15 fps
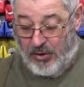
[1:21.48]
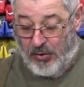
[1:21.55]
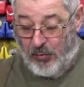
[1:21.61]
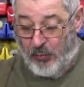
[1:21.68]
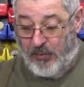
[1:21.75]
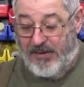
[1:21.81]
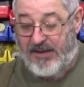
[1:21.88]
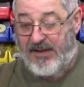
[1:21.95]

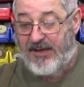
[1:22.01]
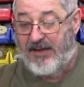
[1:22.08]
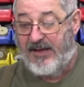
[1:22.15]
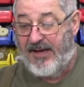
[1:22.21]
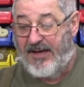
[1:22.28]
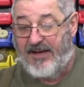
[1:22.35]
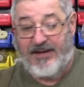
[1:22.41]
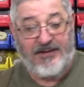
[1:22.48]
we need
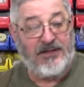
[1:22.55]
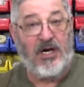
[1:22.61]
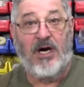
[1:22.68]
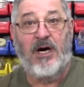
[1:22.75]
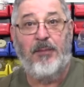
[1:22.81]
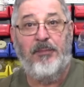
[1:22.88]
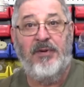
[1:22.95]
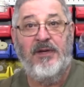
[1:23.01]

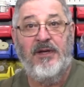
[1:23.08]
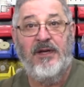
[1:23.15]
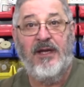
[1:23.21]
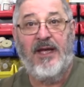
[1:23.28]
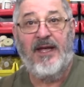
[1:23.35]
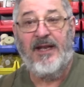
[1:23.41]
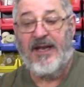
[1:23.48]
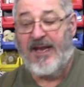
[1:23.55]

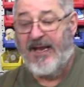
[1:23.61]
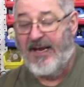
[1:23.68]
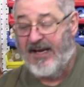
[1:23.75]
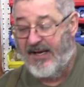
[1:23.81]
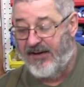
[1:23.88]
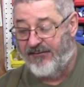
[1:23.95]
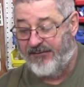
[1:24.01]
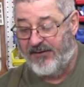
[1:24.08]

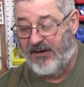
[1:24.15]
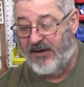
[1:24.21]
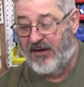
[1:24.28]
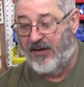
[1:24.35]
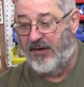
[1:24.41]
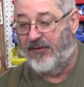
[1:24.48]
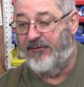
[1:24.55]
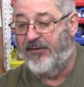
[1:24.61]
1.5 cups
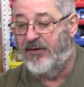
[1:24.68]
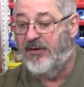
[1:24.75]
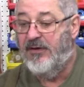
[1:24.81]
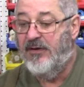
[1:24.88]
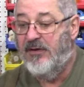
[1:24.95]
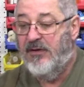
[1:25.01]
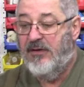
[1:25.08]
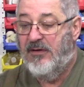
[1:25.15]

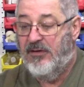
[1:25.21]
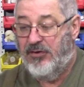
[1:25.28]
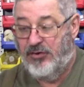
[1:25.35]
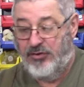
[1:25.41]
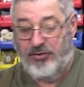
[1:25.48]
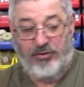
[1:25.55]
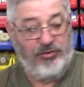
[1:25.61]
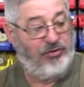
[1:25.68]

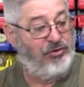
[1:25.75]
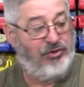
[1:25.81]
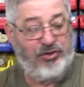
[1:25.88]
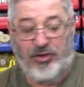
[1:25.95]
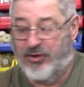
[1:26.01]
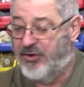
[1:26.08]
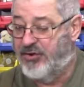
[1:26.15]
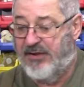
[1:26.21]
of
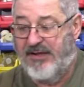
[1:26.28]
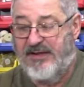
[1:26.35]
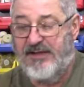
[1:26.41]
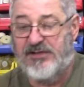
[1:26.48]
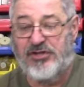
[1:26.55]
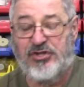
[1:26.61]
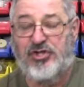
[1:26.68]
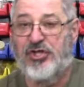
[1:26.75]
sugar. And
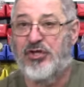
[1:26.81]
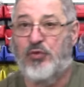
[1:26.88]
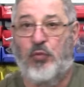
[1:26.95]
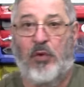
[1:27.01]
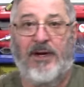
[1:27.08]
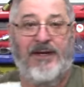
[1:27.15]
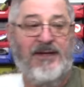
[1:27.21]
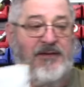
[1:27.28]
this is just
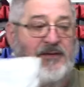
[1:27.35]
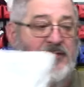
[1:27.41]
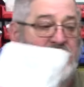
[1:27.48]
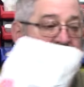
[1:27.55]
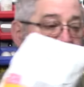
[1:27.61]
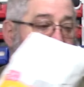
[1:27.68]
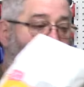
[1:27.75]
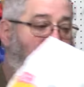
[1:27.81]
white,
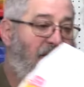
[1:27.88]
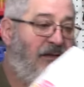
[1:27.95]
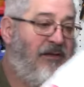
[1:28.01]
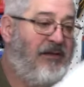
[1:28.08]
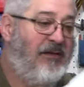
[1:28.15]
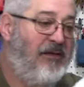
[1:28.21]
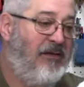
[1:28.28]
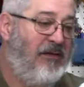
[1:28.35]

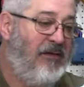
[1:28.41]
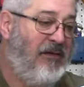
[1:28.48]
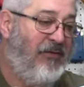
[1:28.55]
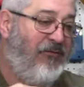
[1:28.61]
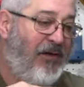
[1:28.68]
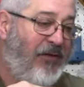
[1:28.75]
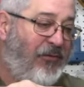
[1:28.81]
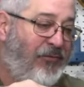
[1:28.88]

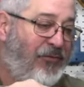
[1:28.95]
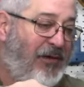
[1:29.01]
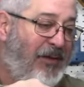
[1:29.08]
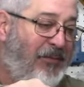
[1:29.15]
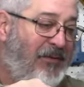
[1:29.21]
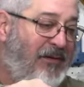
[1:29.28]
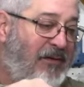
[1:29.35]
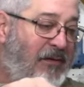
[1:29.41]
if I don't
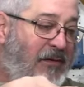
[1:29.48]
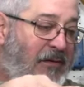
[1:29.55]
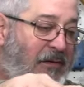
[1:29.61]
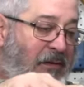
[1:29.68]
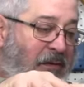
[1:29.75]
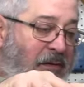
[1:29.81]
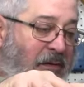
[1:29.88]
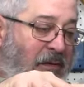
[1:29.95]
drop it.
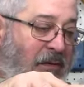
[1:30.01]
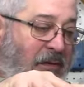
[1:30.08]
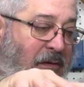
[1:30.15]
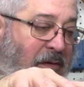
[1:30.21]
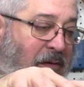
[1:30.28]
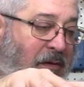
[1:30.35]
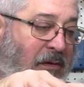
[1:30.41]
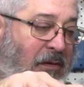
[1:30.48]

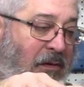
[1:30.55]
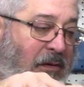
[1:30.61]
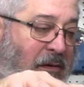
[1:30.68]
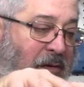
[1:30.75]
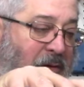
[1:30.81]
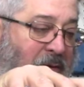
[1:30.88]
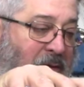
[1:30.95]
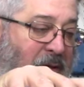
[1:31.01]

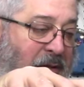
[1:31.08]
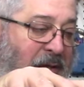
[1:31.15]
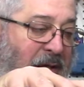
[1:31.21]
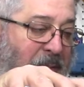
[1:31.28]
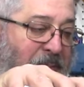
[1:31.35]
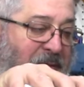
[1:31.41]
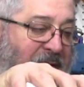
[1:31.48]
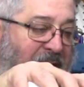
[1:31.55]
1.5
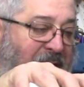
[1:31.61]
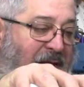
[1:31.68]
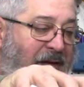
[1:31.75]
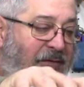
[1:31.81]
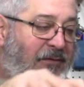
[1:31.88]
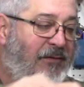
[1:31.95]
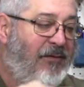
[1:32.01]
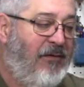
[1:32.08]

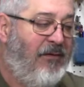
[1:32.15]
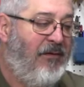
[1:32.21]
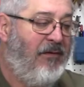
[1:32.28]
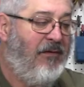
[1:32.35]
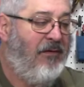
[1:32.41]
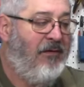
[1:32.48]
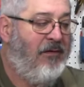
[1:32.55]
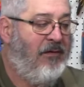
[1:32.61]

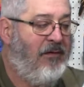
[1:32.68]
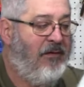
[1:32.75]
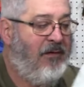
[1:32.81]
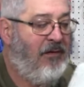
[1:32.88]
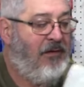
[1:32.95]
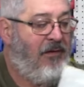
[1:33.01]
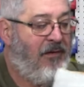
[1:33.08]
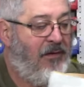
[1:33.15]

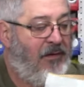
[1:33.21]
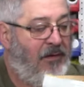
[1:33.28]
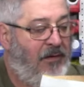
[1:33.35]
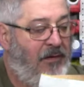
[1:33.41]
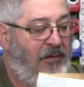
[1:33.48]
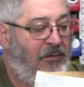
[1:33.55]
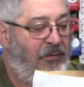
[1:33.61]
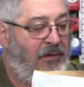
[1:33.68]

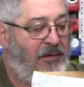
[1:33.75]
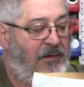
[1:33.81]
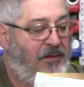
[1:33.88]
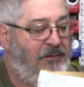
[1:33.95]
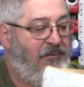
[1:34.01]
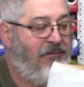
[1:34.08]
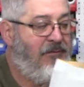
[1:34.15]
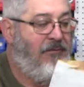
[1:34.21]
cups.
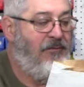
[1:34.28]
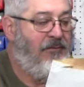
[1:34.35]
1.